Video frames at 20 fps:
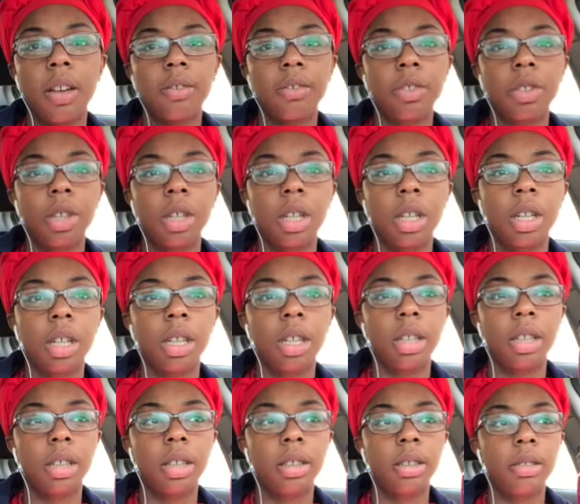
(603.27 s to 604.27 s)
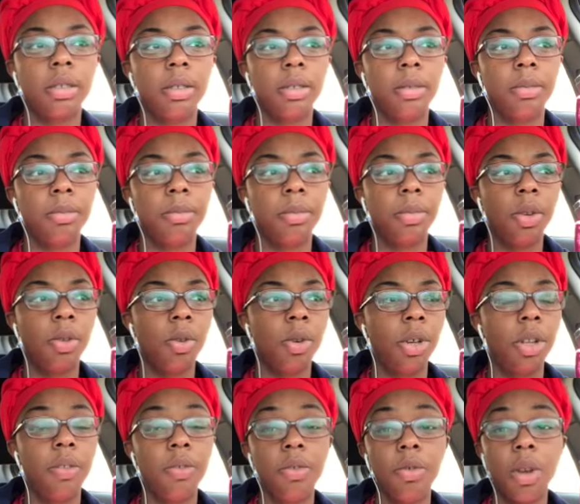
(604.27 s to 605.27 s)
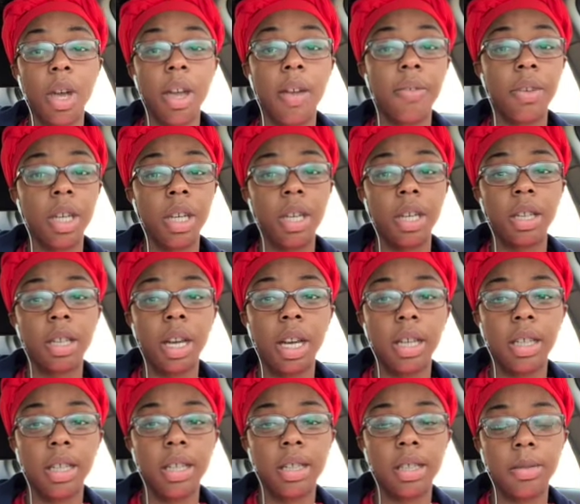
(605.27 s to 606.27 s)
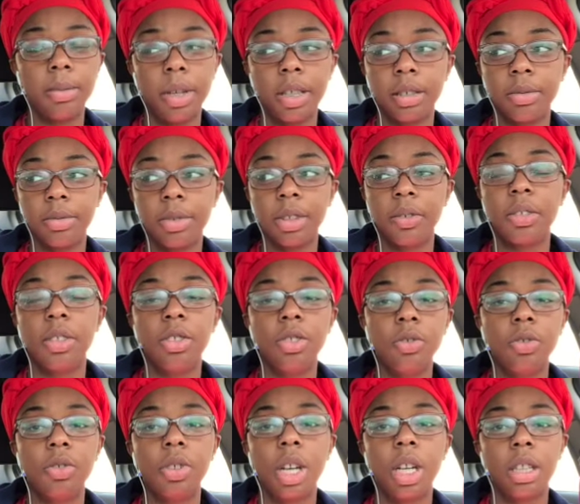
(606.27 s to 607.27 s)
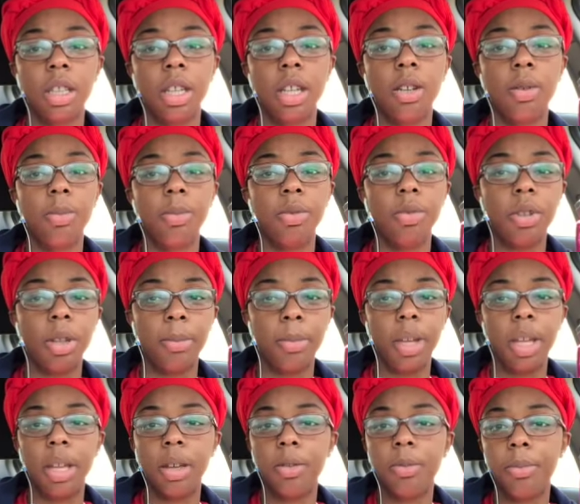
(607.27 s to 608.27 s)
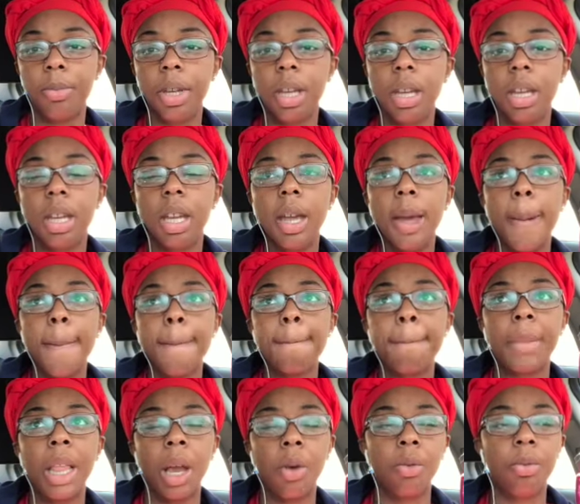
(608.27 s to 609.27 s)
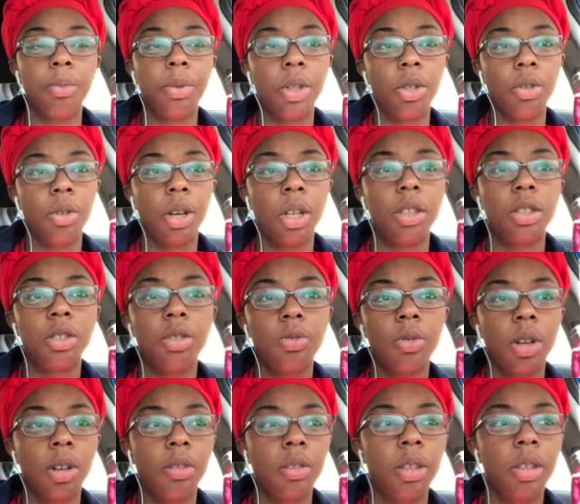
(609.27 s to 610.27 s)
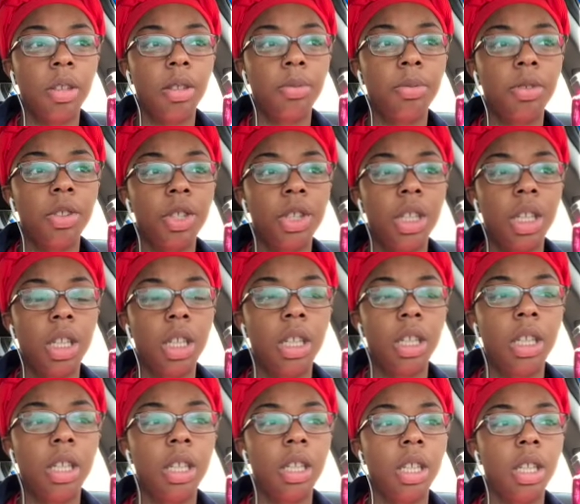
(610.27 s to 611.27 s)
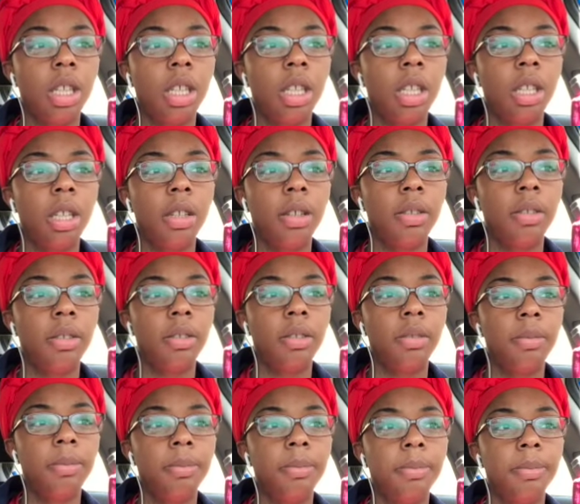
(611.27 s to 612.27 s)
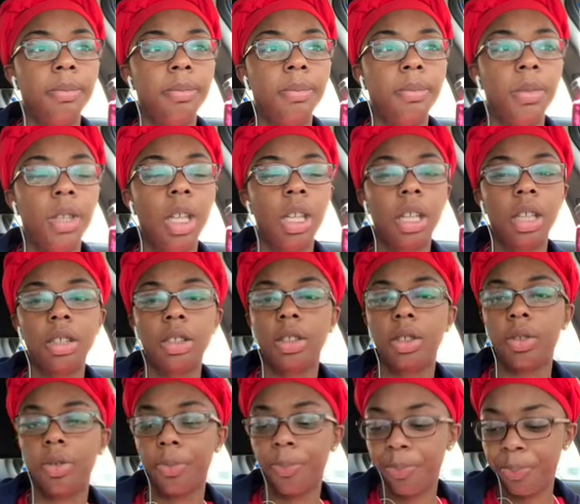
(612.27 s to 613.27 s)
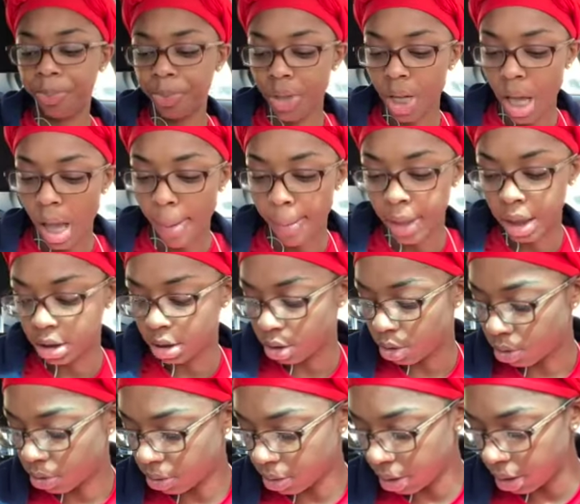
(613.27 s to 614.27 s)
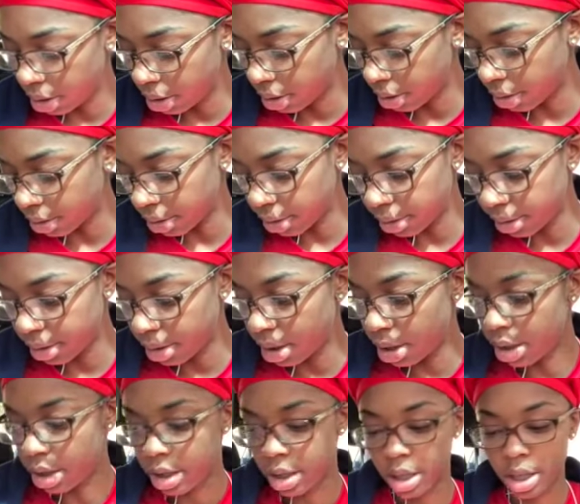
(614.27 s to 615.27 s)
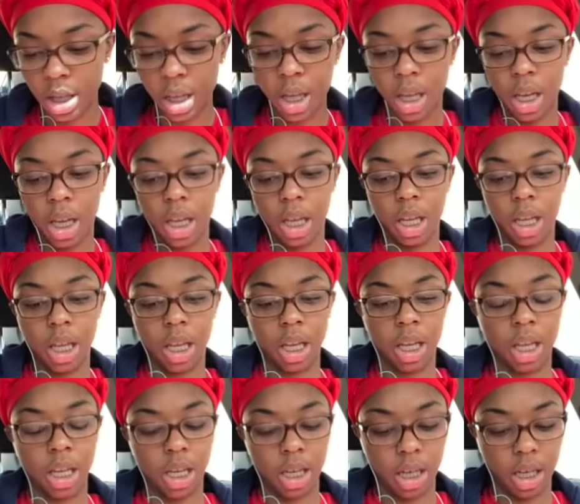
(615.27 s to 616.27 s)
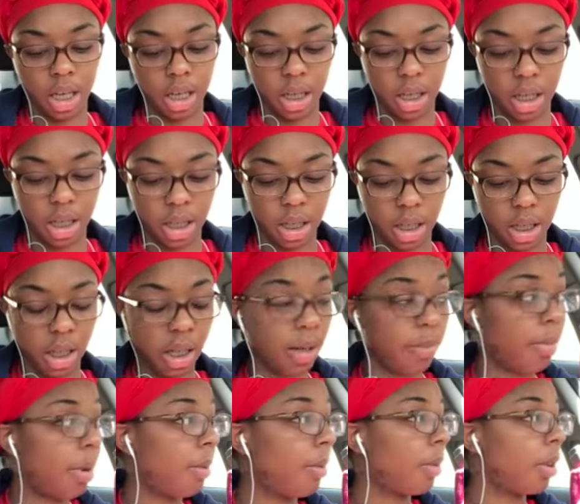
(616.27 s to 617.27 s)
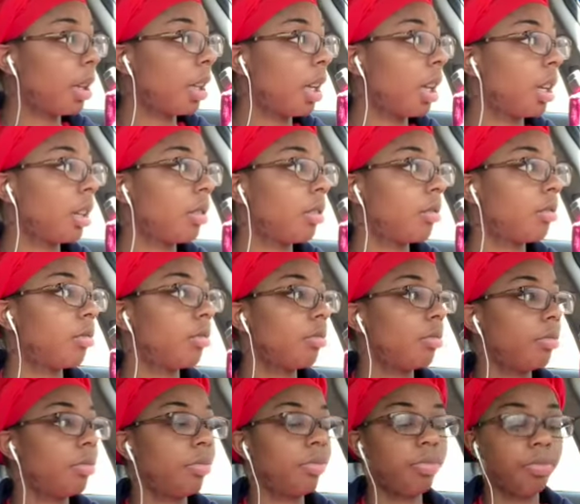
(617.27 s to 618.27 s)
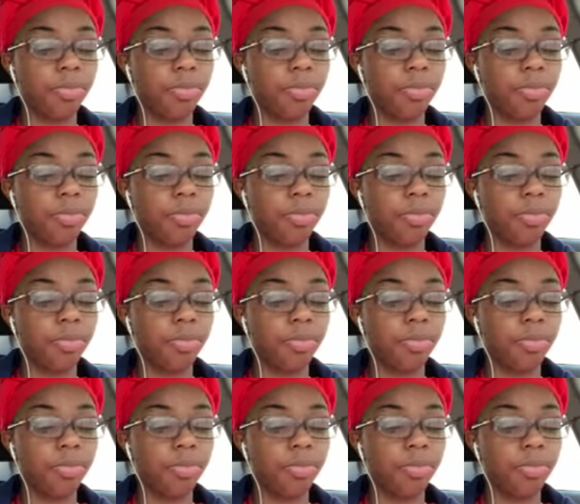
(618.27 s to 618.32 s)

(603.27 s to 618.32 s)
I've tried, or if you have any other ideas about some stuff that you've tried to help you that may help me, that would be great too. I greatly appreciate anything. Yeah, so I'm about to go in here and get my workout on.